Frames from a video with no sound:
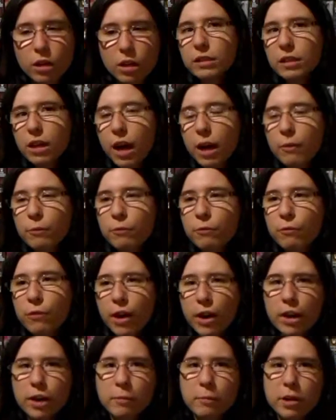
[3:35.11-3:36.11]
And I'm
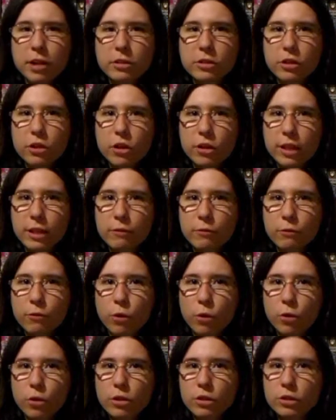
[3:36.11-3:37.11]
very much looking
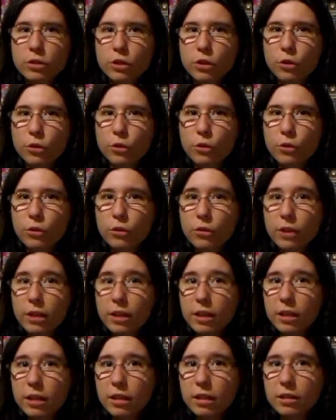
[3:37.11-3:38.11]
forward to
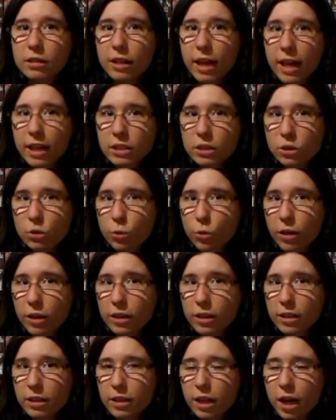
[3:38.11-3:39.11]
the last
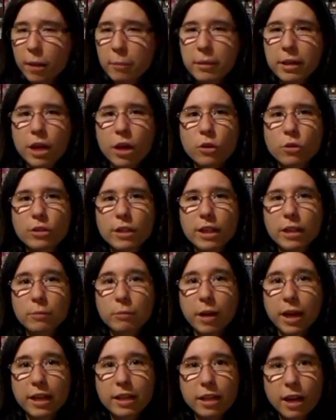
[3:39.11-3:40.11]
one coming out in
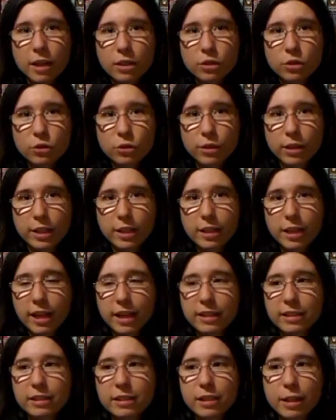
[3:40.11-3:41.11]
my country
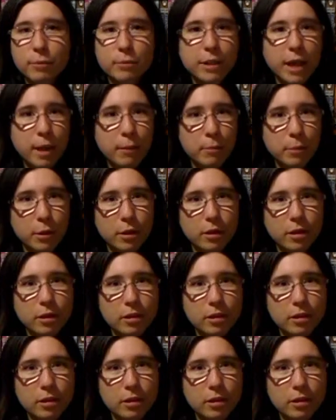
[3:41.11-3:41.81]
in September.